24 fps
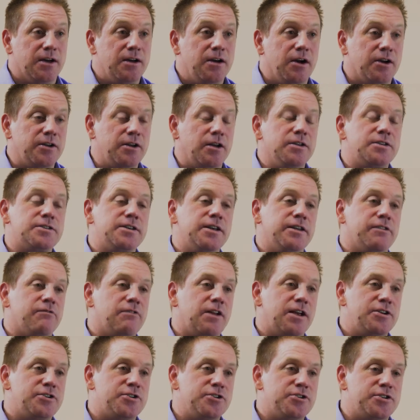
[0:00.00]
I can only see the
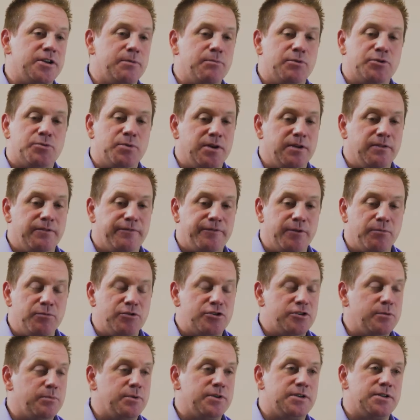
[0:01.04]
relationship between film
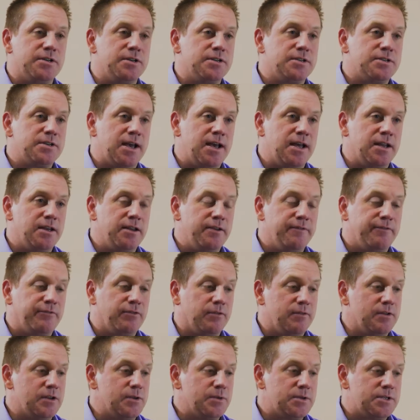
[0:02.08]
distributors and
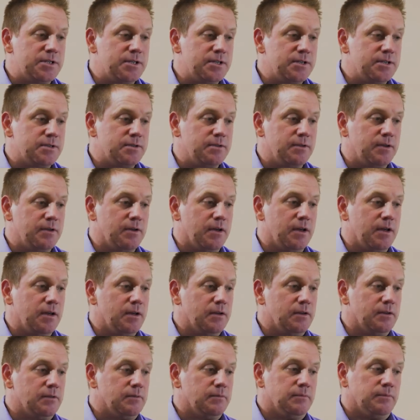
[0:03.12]

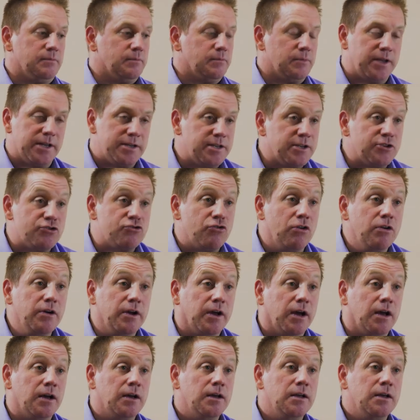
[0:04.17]
influencers getting
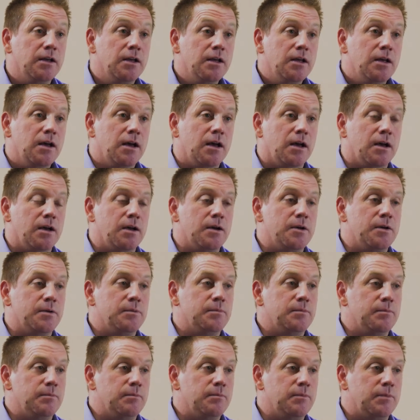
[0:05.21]
stronger.
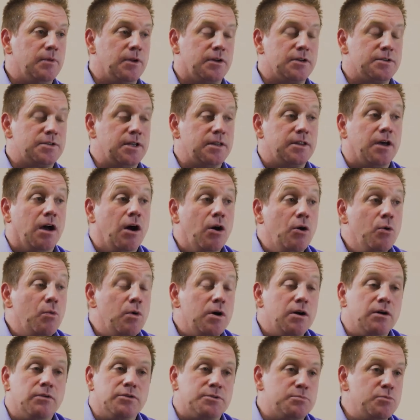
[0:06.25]
Like I say, the whole
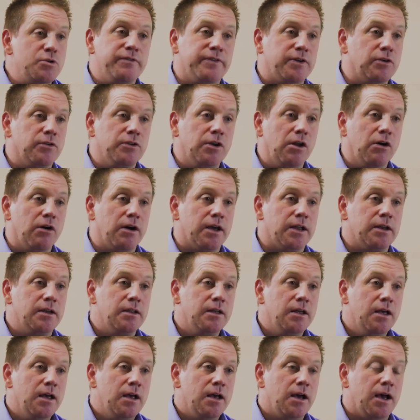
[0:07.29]
world's moving online,
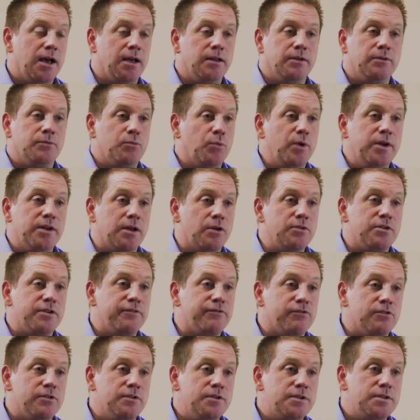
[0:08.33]
and we're no
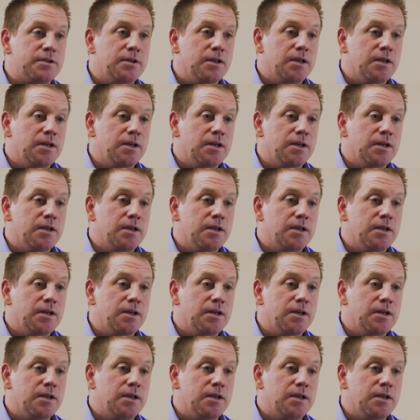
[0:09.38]
different.